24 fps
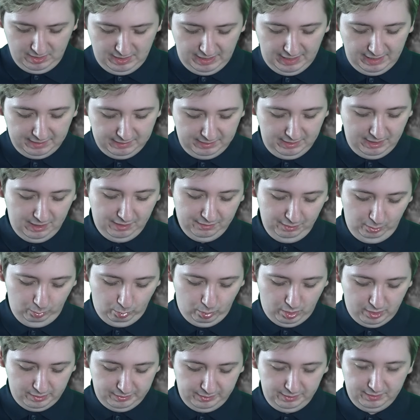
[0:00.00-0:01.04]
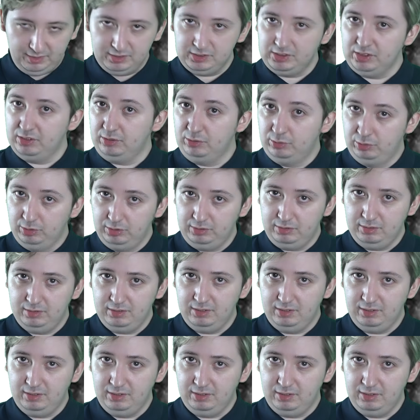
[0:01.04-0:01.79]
And the other one that's a good,